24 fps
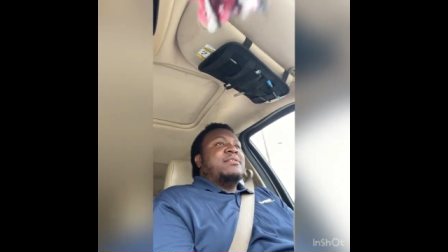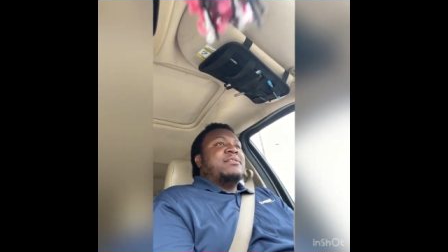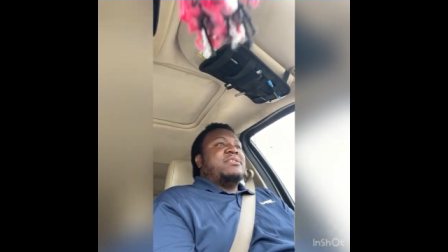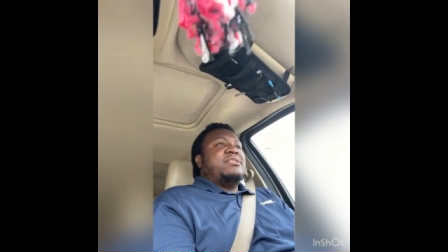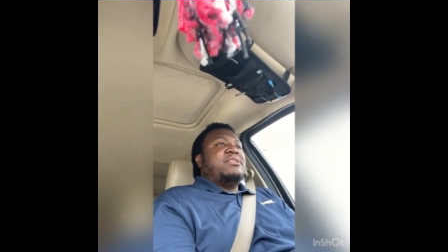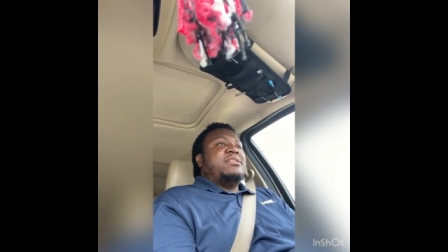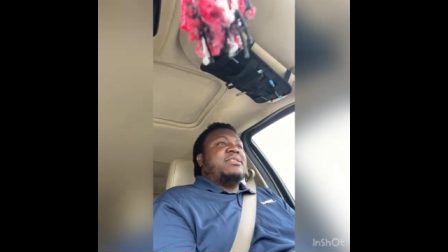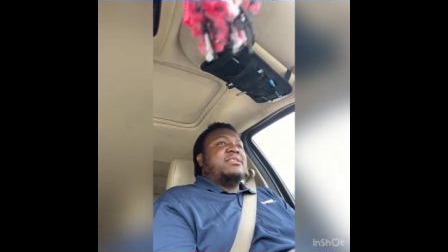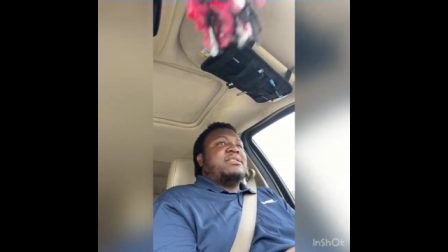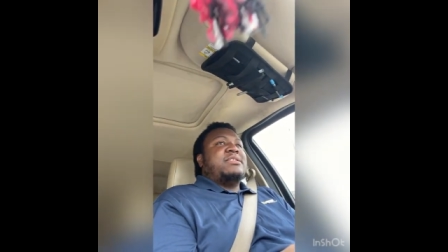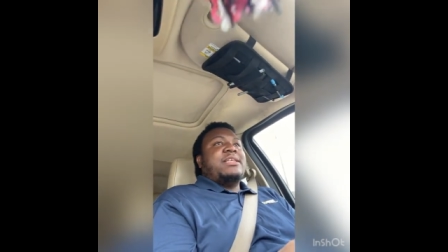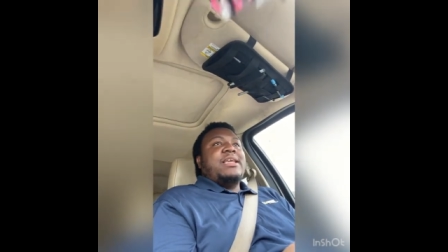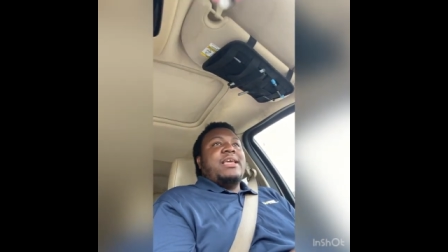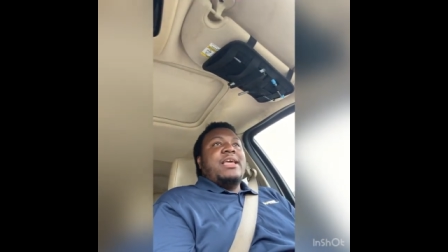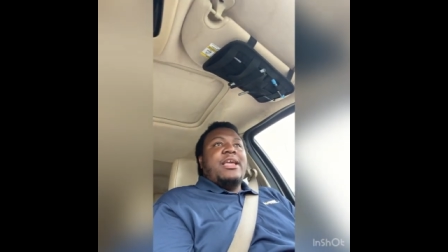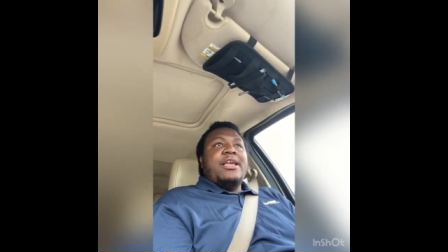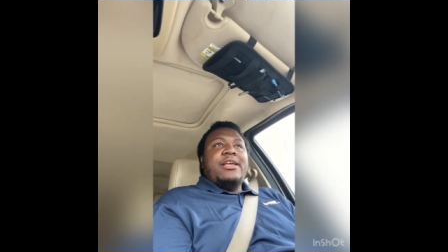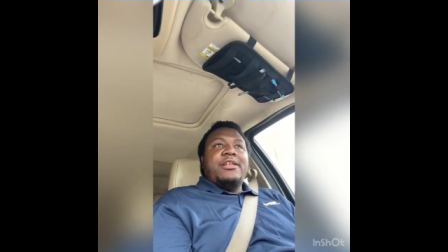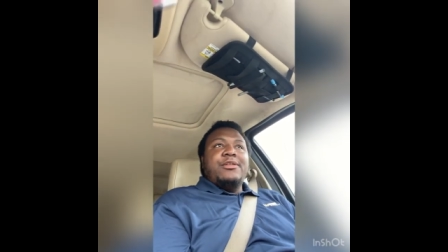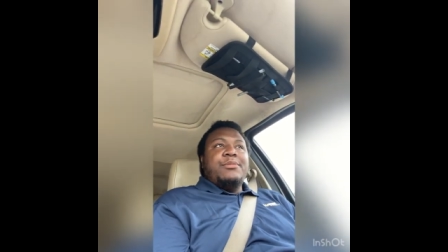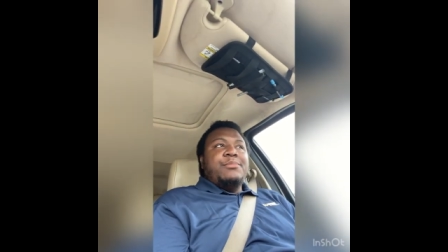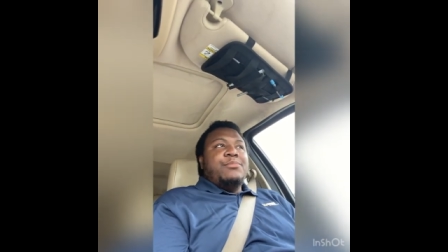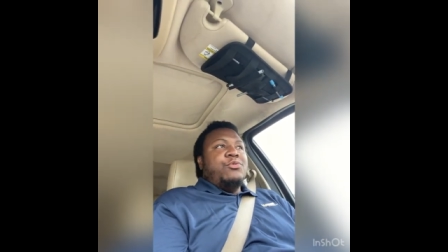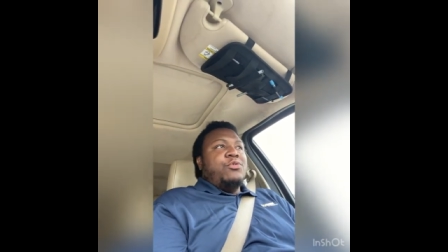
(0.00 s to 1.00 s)
just to
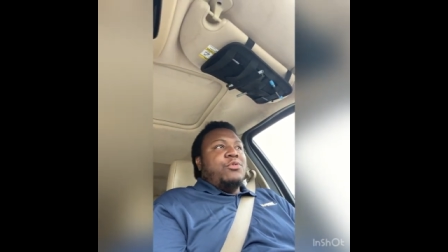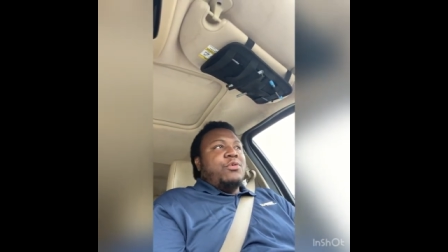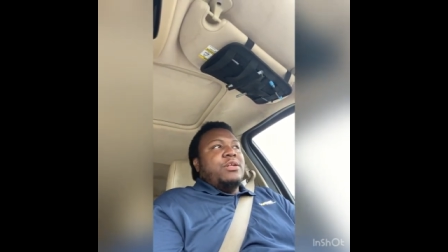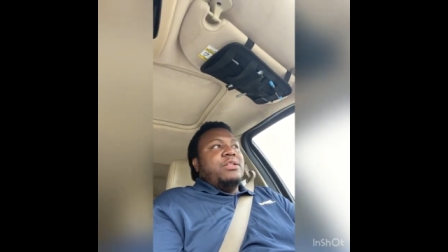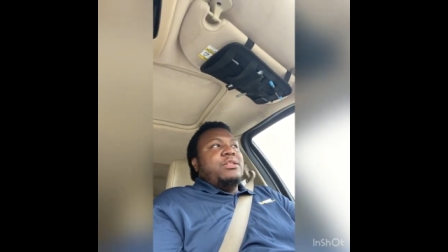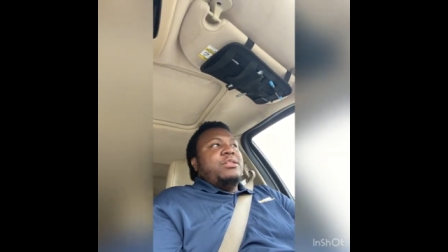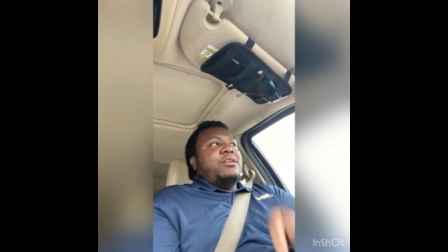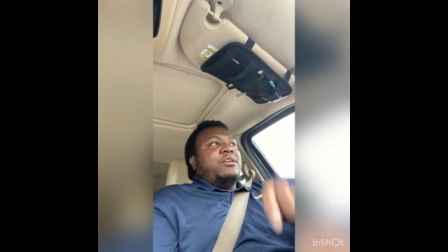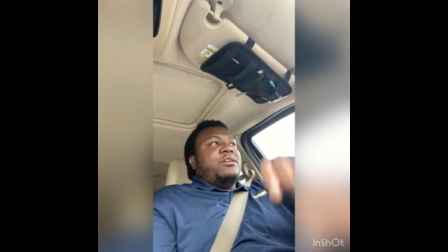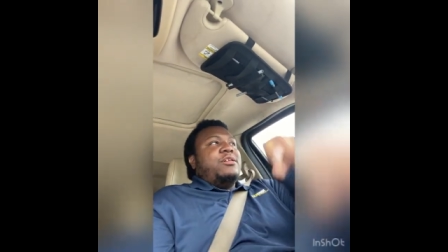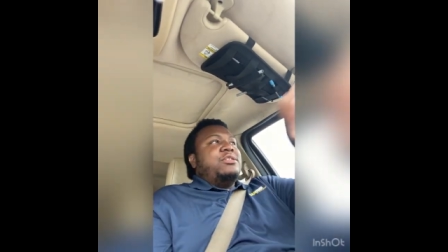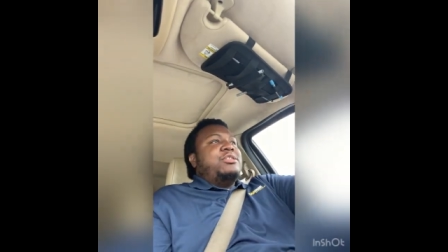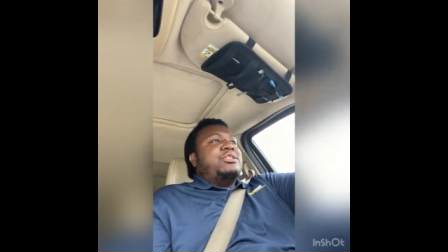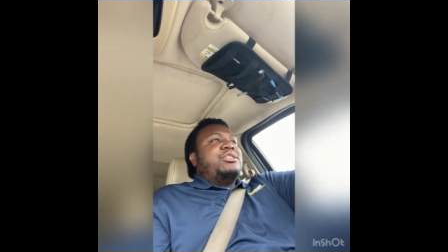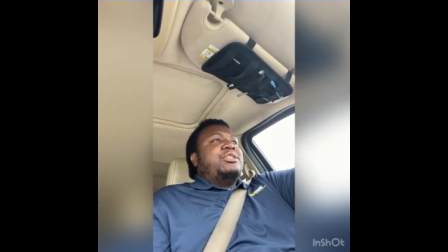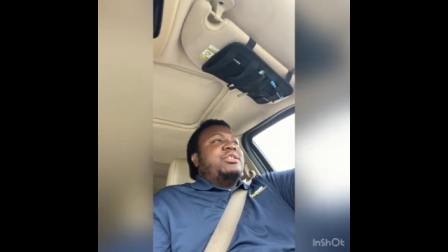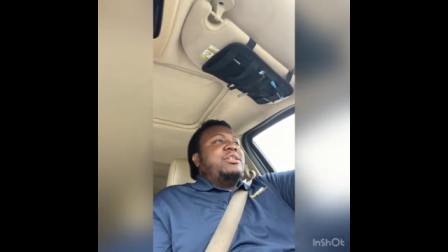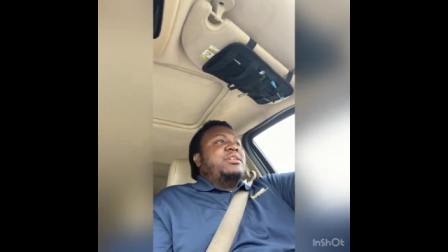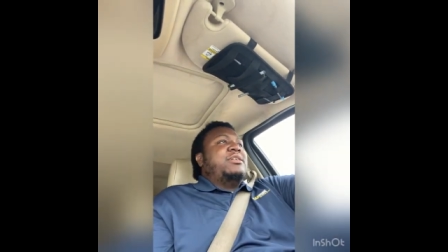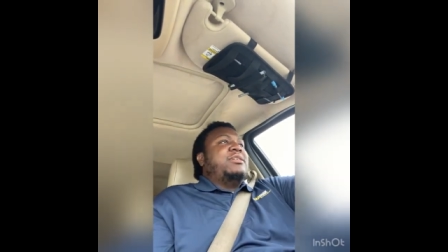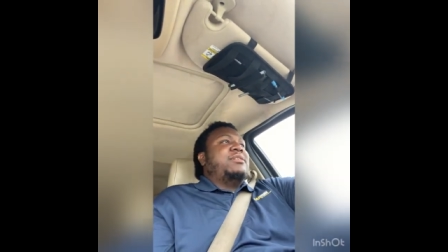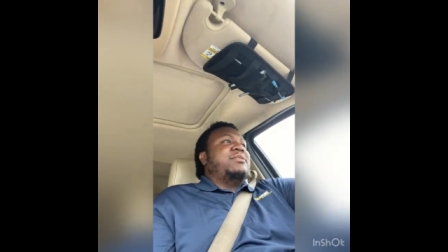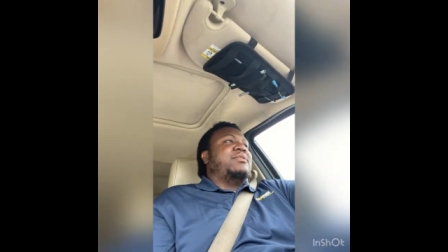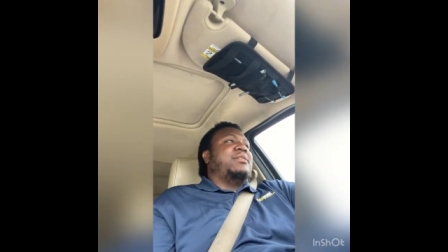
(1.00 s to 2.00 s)
handle more adult
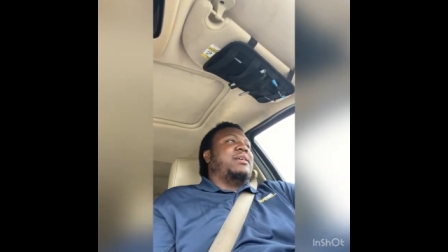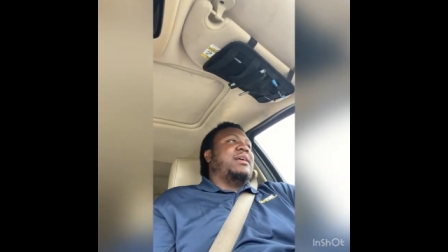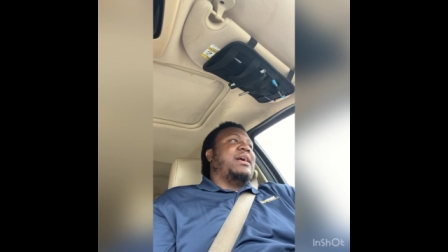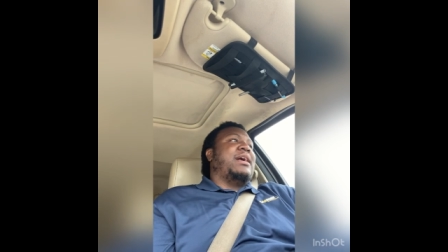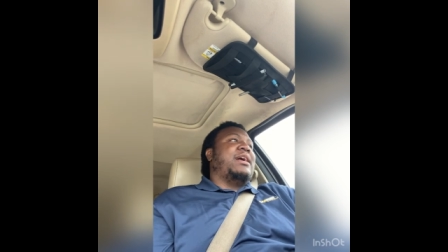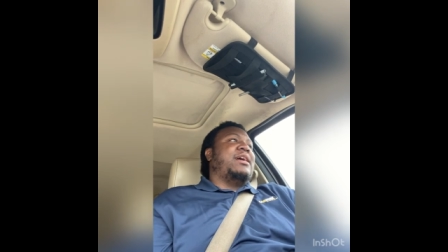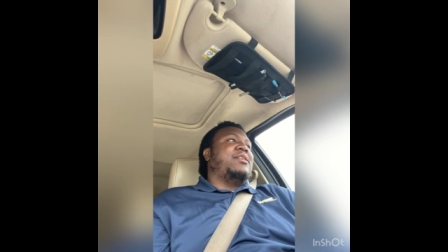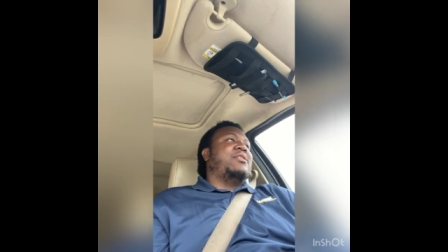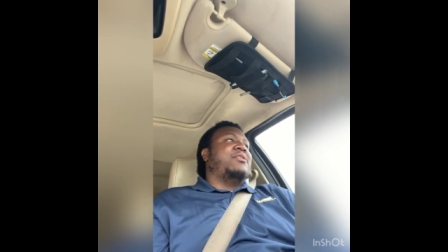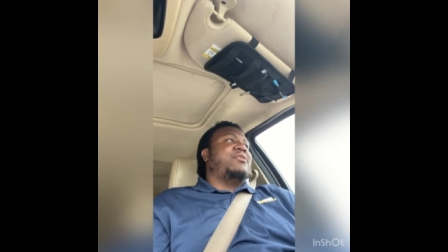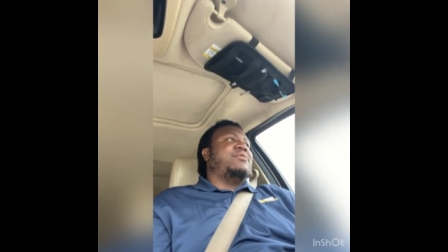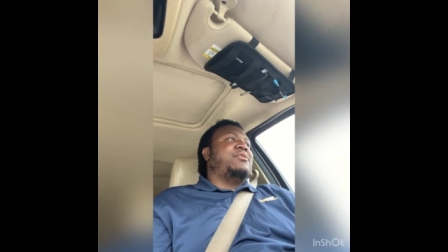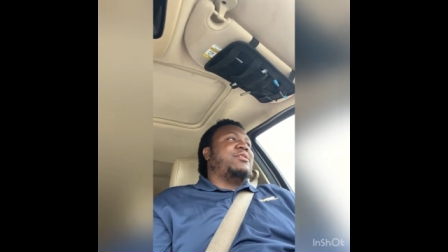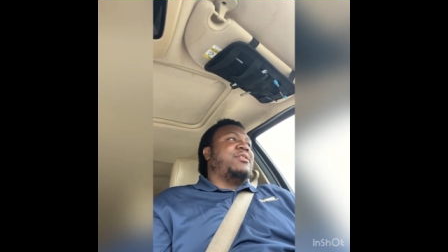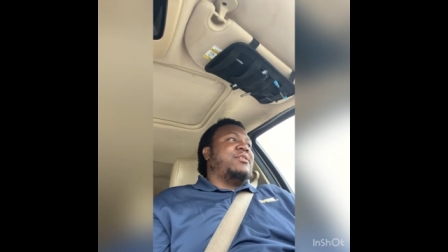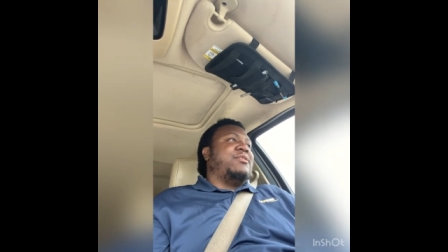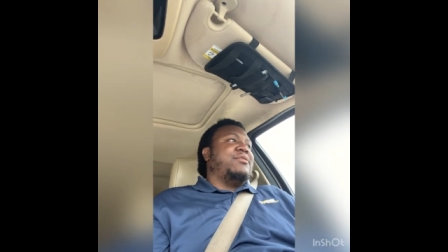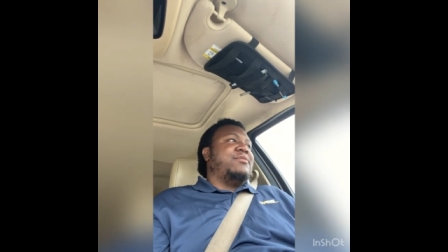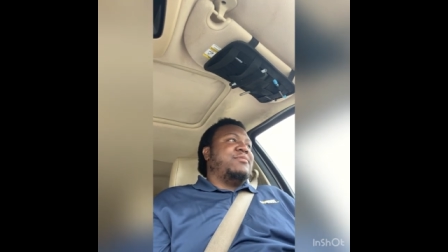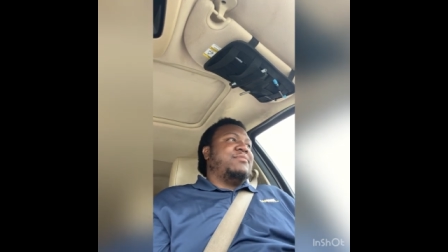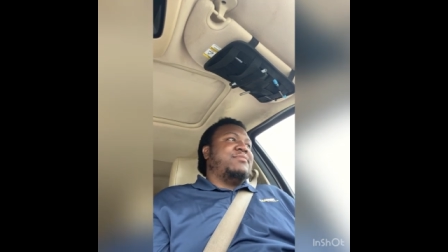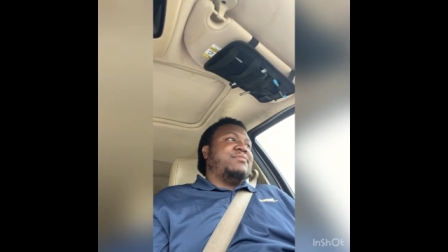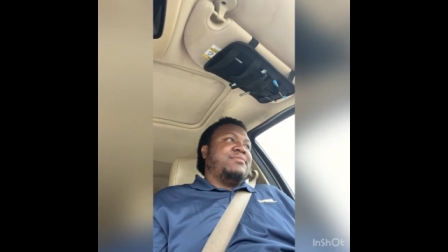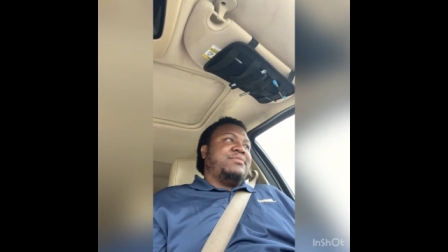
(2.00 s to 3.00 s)
shit? I don't
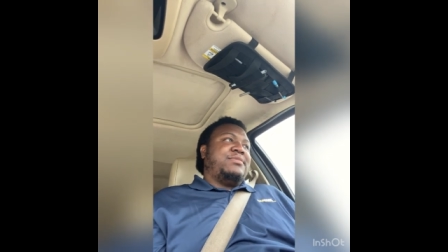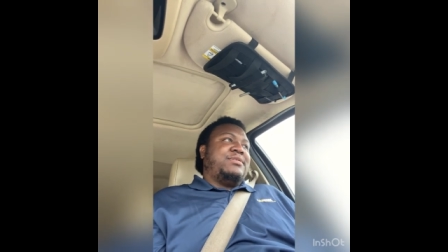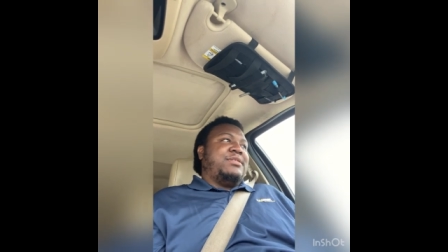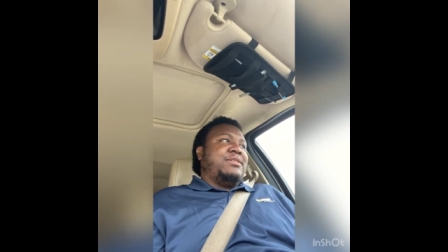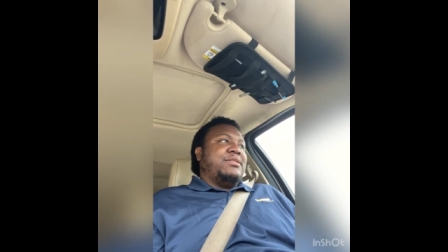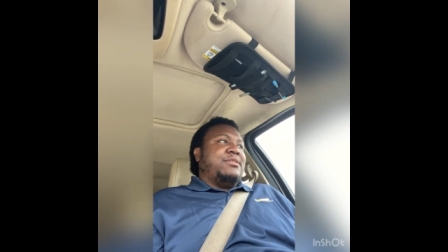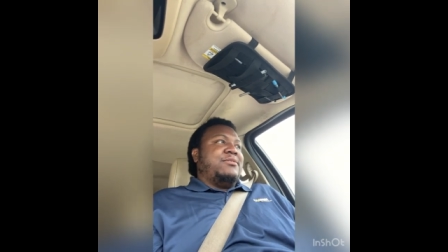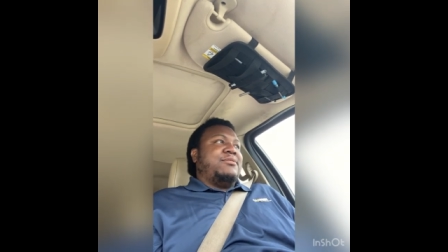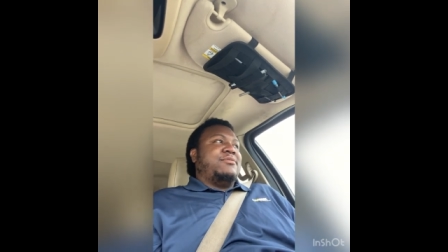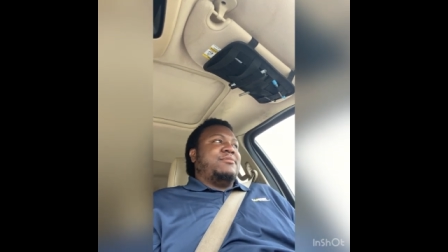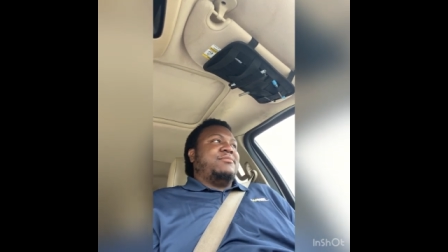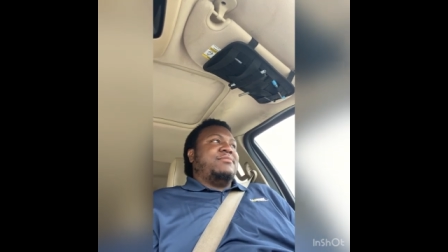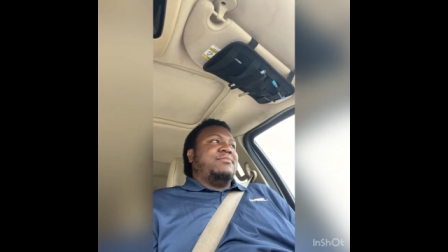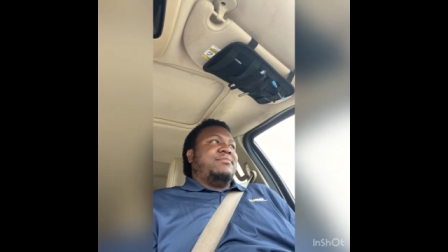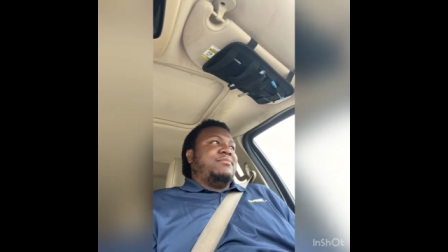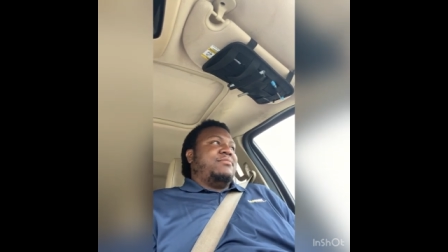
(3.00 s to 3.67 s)
know. So